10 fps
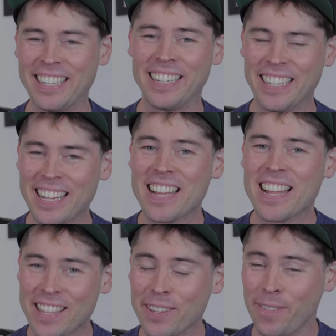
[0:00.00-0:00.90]

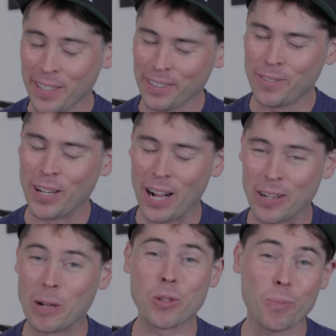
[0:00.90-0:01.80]
the feel of the
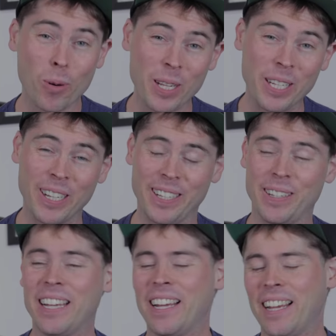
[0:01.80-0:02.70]
Occam was pretty good,
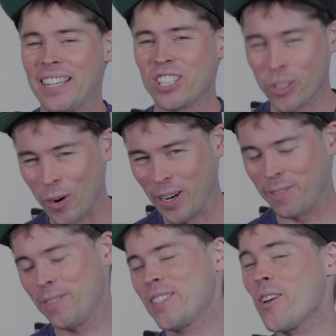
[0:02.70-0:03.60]
sort
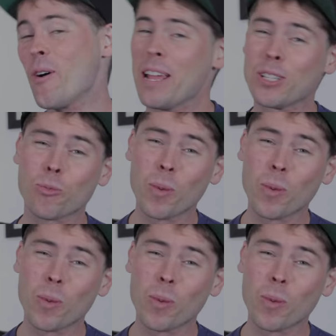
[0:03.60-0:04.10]
of. So it's